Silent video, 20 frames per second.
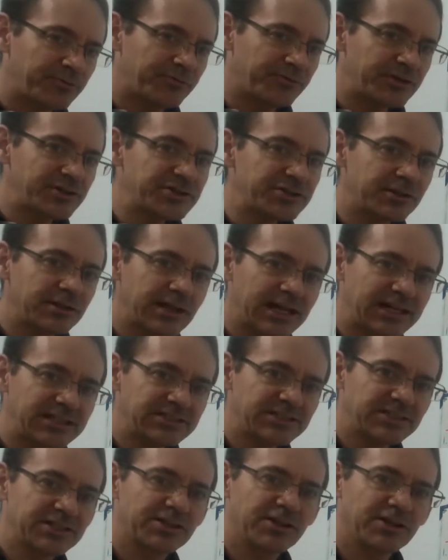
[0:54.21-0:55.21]
visualize
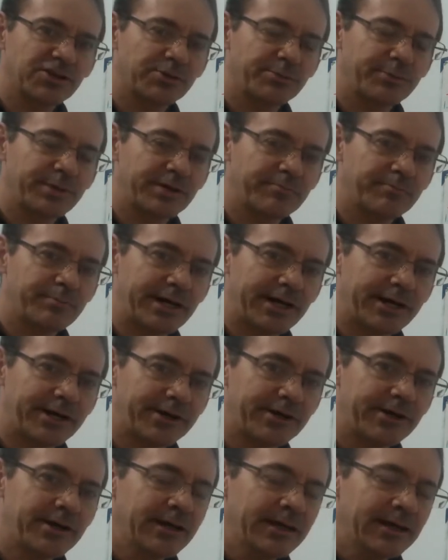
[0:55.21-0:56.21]
it a little bit
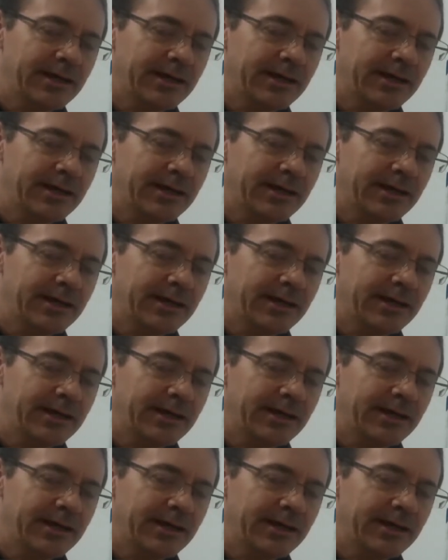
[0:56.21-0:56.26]
better,